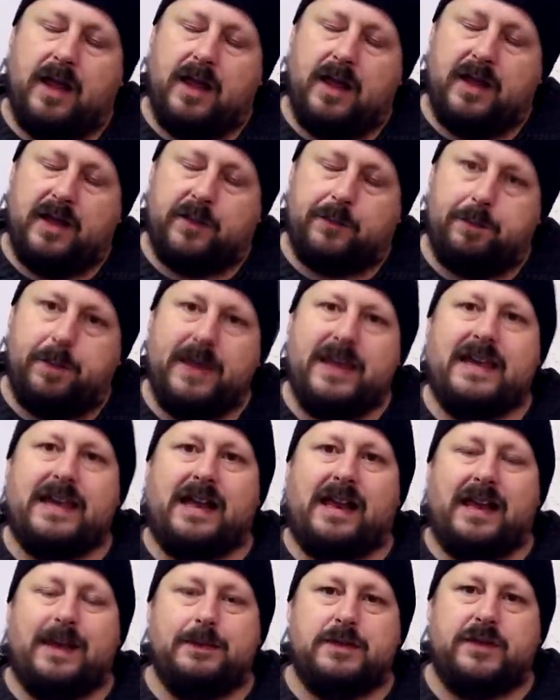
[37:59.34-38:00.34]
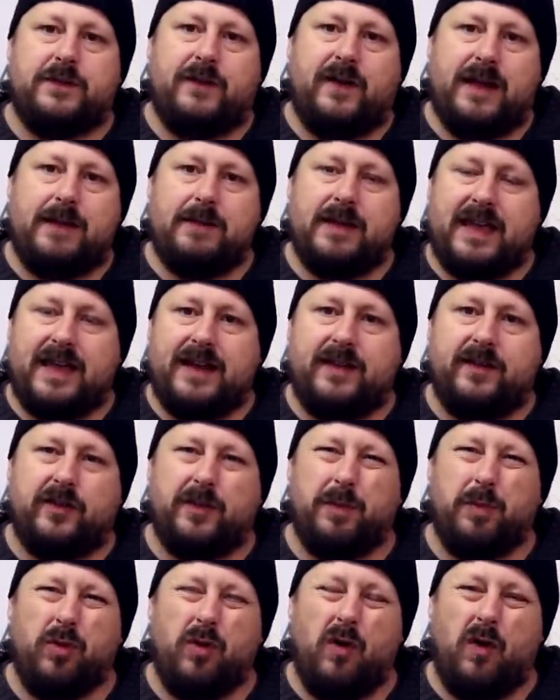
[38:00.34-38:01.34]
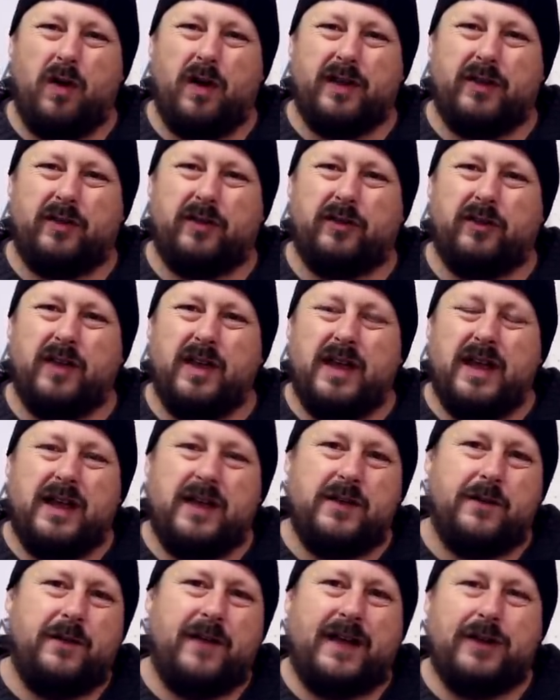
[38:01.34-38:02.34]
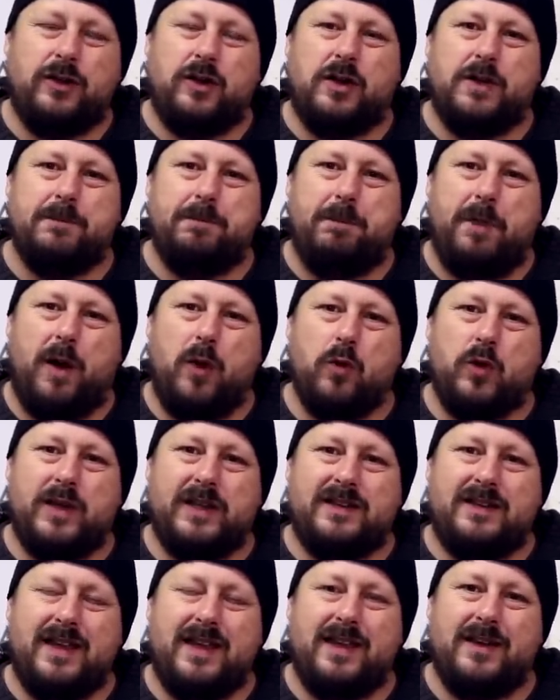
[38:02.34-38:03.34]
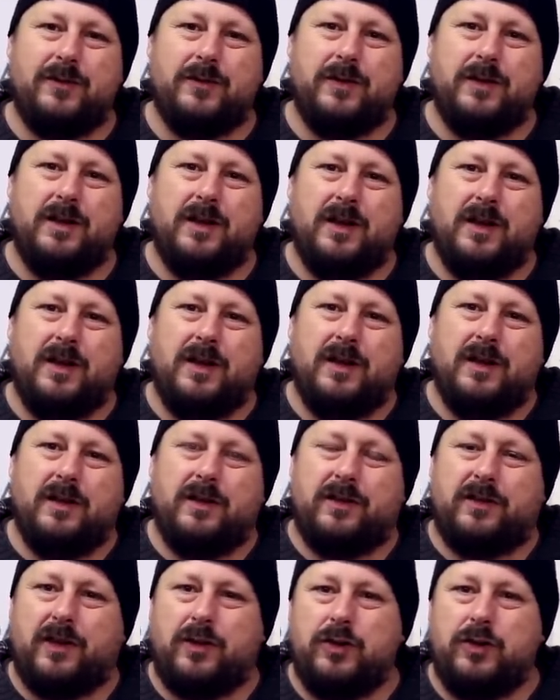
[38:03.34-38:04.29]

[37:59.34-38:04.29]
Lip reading: Its big claim to fame again is the price and the fact you can bulk it down. So